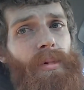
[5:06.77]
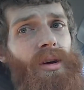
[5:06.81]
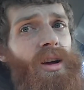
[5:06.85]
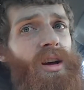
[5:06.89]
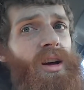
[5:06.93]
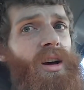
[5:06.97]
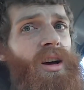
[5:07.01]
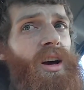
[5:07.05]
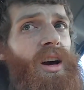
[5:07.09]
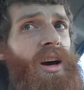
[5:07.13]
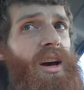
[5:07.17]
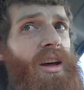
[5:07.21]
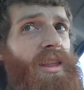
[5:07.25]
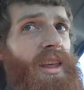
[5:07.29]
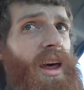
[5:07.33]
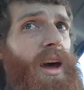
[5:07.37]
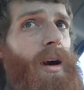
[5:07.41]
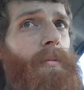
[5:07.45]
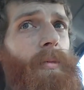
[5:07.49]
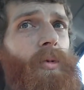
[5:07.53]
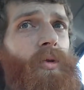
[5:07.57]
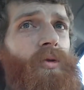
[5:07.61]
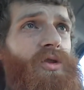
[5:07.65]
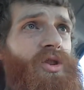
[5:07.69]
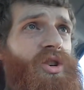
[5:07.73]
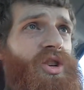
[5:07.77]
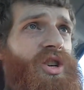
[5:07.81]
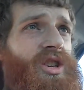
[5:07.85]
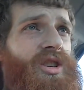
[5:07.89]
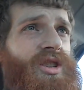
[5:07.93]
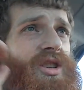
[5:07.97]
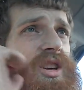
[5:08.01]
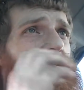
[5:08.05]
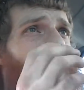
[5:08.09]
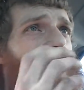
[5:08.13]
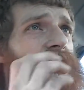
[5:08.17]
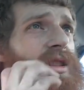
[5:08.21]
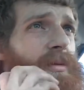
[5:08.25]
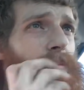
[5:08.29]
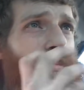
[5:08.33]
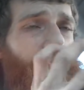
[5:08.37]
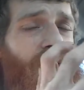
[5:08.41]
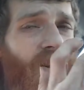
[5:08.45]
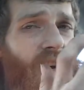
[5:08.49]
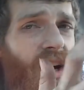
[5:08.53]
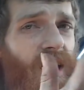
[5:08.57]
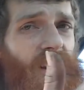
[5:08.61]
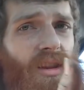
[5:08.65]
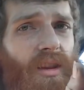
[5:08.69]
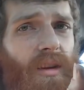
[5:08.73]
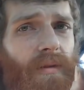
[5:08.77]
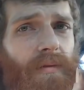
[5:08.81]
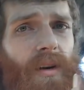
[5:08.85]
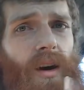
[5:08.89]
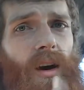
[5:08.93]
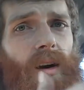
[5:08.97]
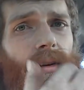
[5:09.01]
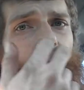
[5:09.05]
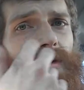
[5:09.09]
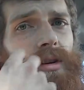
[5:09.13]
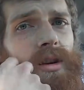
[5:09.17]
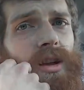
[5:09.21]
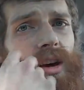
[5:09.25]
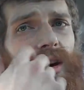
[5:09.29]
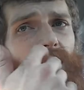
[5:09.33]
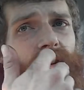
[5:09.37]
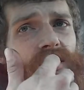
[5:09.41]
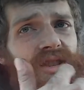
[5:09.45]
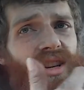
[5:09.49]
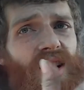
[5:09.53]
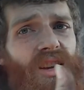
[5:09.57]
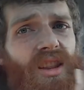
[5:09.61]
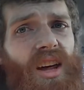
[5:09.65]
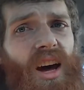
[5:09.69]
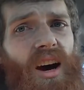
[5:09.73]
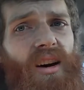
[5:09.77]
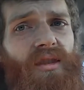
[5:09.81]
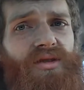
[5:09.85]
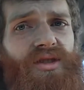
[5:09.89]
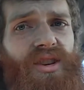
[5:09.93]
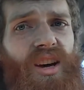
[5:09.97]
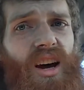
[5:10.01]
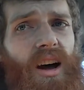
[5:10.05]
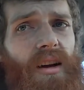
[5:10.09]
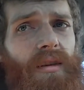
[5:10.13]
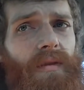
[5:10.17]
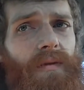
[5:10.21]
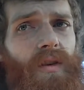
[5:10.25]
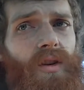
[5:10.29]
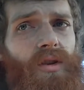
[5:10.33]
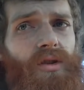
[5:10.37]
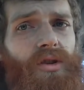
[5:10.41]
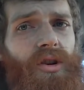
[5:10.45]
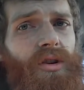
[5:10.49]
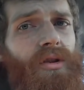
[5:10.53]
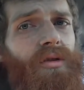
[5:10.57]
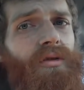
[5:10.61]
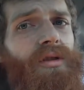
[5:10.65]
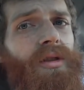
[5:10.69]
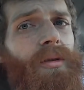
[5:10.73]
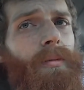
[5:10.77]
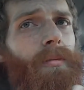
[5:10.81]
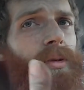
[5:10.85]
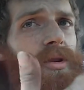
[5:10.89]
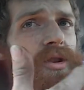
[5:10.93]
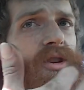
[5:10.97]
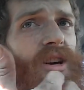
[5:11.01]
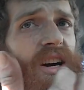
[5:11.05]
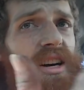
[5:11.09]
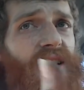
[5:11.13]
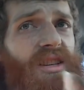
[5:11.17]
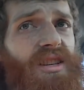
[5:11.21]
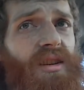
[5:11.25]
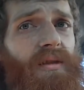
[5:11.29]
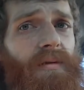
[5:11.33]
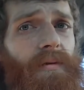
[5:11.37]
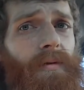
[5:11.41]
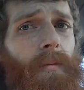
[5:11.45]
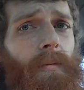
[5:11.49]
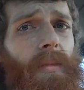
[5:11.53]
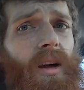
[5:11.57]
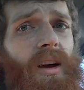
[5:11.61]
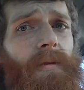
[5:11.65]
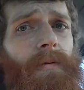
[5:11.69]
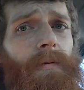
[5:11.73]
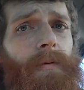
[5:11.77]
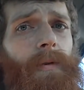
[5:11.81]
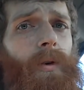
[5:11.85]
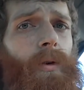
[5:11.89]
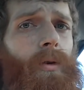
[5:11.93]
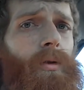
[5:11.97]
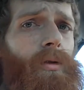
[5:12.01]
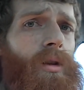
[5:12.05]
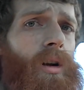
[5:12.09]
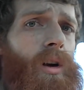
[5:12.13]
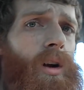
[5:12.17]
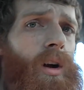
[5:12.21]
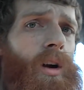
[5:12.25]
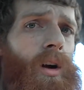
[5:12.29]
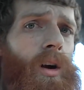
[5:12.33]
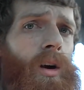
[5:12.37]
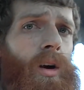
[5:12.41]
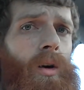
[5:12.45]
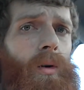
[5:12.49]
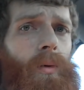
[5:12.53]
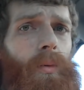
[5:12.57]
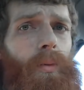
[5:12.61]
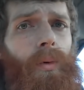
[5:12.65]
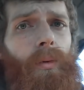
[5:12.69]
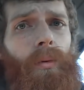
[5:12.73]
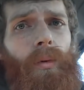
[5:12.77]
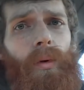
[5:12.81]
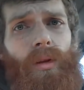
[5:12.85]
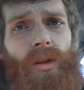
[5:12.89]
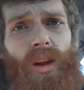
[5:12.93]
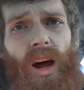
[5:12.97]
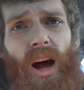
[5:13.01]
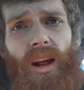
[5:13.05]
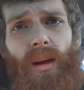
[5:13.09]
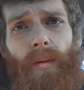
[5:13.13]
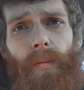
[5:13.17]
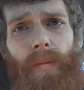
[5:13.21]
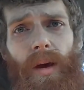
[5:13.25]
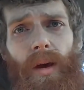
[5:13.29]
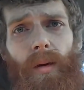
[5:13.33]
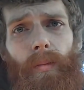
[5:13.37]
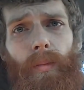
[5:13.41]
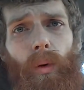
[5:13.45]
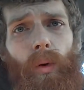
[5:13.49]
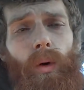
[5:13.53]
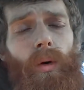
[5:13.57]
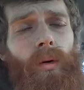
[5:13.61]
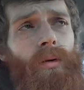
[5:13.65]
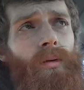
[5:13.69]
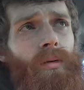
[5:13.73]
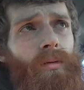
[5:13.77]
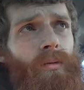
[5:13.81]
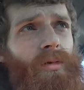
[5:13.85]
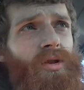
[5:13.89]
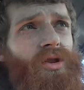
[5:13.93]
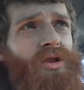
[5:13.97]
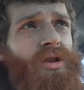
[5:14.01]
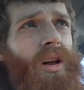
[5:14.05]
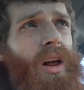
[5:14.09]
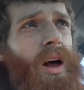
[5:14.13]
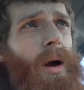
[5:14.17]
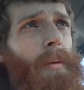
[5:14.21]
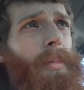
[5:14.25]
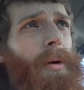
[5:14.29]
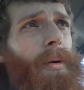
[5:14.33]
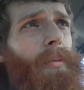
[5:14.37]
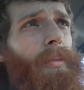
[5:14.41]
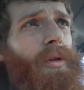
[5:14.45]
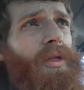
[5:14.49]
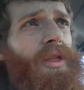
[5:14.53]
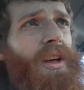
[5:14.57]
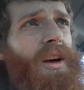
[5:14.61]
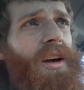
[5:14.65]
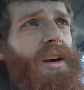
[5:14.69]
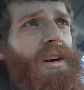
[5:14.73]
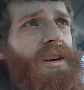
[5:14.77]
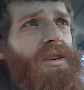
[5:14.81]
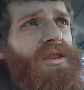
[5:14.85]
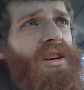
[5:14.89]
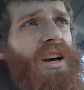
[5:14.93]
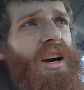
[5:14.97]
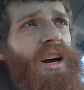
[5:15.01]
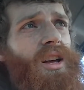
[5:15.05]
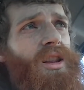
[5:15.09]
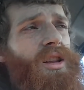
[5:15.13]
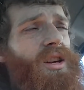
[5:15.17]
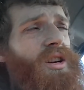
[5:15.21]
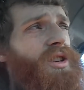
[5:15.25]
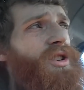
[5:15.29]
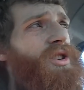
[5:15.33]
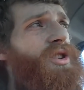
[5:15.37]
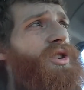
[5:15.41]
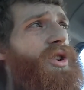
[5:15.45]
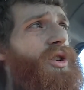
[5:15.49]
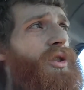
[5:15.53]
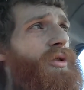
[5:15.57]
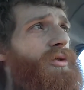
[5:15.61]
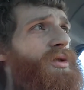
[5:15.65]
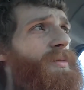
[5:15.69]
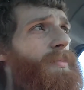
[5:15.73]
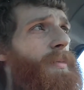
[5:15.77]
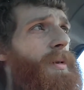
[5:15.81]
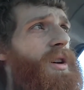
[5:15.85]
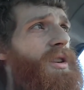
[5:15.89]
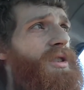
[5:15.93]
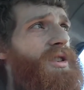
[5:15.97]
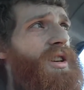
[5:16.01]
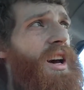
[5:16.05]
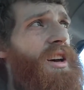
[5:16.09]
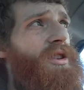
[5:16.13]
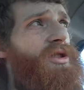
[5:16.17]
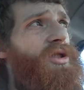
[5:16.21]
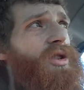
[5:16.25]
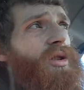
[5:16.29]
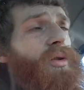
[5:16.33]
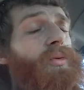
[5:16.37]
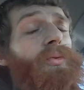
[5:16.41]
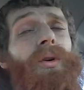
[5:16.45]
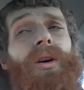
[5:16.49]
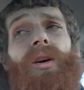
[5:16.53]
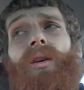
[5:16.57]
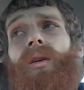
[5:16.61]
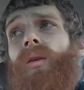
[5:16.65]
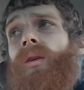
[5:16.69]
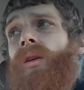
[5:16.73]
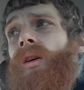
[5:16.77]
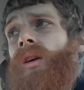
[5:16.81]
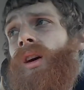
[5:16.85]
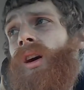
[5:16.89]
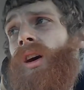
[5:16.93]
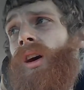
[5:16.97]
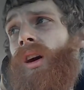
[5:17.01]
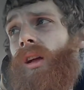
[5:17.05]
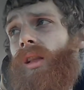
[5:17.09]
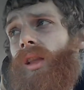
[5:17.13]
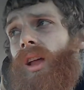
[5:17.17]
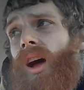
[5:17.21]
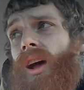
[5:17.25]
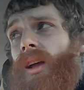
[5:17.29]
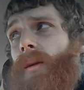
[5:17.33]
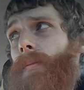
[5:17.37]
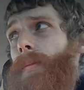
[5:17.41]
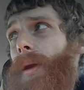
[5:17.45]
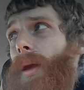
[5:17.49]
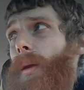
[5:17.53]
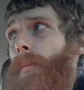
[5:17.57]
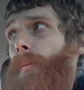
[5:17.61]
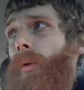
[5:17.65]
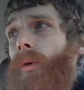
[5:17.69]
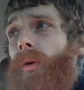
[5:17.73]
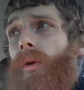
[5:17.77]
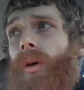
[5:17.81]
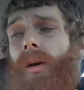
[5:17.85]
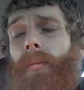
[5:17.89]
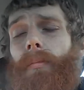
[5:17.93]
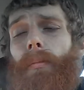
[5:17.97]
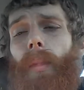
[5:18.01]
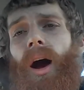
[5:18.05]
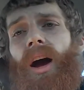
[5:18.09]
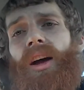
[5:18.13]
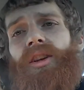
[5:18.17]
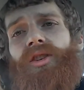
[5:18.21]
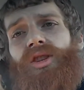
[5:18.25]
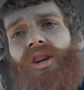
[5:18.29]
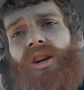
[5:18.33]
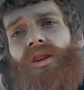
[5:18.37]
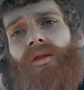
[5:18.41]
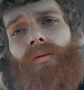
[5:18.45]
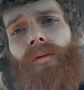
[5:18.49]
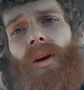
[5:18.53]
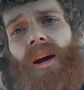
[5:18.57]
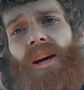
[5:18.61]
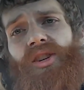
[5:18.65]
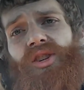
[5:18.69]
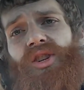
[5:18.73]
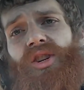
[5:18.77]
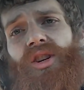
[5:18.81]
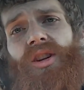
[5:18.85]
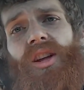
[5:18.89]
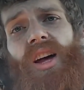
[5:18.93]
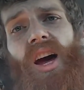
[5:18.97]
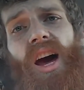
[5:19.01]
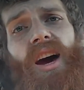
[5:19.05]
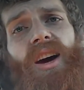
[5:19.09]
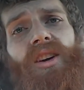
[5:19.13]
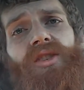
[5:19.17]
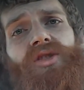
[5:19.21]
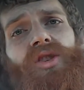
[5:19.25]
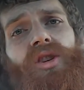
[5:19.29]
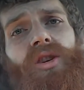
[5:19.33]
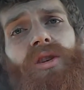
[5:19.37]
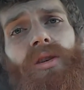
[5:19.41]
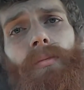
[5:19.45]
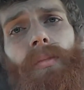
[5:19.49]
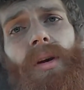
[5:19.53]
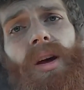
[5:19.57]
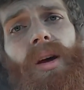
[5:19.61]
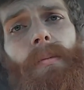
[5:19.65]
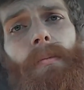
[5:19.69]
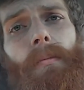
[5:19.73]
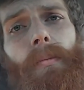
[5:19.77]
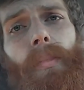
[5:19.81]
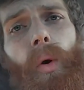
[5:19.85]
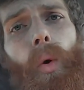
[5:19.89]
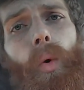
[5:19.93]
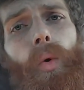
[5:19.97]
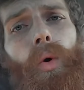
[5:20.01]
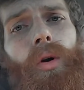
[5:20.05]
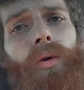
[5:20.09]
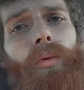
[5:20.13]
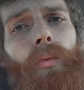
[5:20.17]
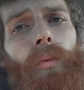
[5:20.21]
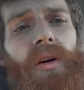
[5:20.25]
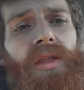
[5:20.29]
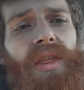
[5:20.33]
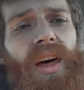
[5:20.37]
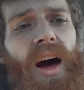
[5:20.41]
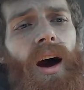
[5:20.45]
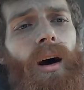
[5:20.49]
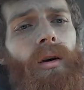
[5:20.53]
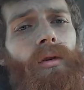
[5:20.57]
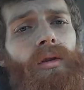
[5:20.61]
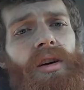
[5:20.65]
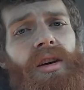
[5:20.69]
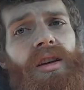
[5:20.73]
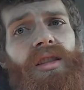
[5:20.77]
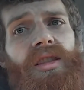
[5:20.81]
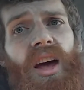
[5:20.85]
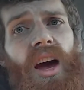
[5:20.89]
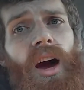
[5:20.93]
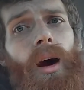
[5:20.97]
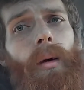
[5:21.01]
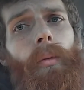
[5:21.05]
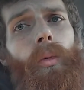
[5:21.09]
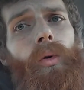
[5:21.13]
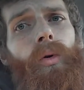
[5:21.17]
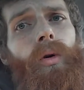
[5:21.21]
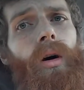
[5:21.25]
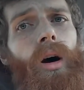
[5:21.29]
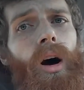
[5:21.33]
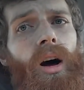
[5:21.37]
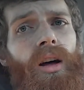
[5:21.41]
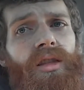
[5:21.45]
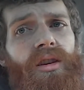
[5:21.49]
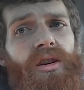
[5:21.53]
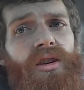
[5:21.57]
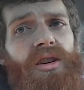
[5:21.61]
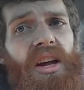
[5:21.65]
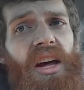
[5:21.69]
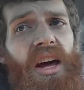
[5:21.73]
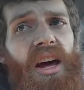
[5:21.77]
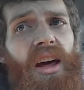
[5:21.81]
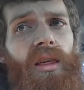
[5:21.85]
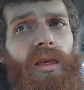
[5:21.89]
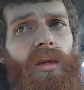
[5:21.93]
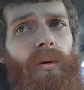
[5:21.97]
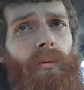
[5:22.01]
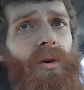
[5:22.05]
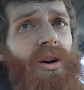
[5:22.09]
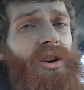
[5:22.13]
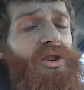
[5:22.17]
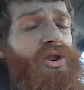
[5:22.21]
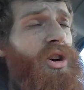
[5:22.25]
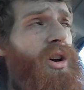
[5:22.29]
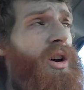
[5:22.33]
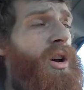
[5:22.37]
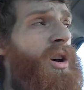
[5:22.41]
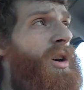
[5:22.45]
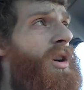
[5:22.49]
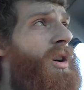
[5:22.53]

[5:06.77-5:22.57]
But enamel is just like the protective cover that goes on the outside of your tooth that protects it from, like, food. From a lot of people, which a lot of people think it's like an excuse, but it's actually real. A lot of people in my generation actually are being born without enamel on their teeth, which